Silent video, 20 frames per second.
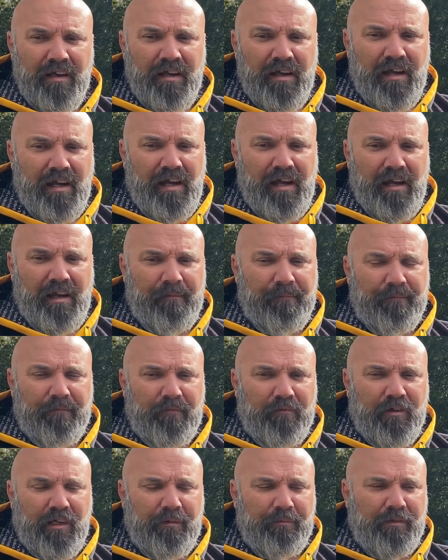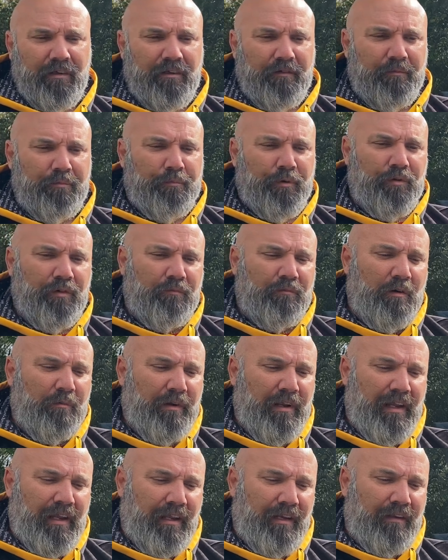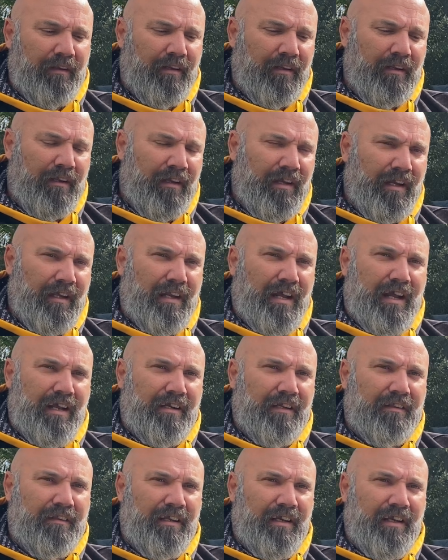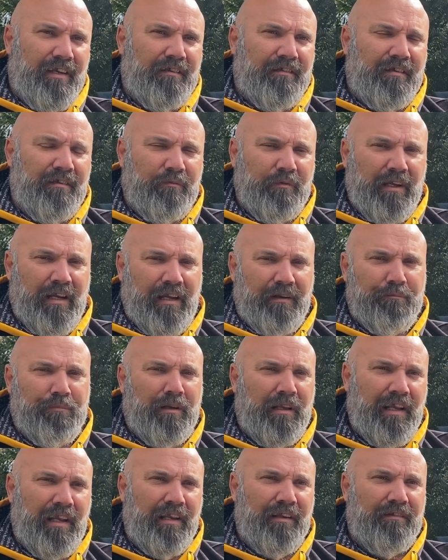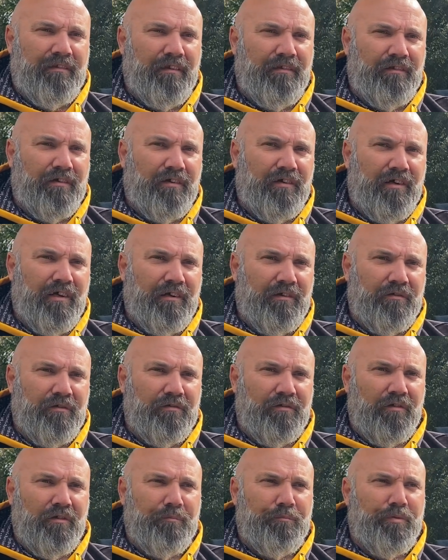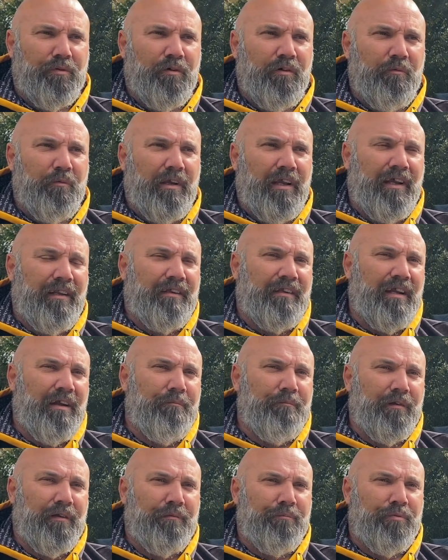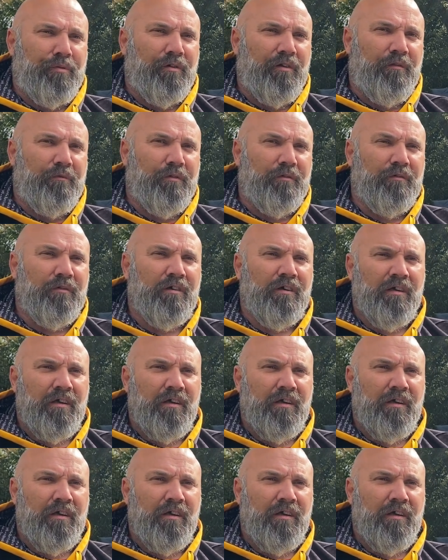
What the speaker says: right up to the point where we had an architect, we had plans designed, it was all approved, we had government approval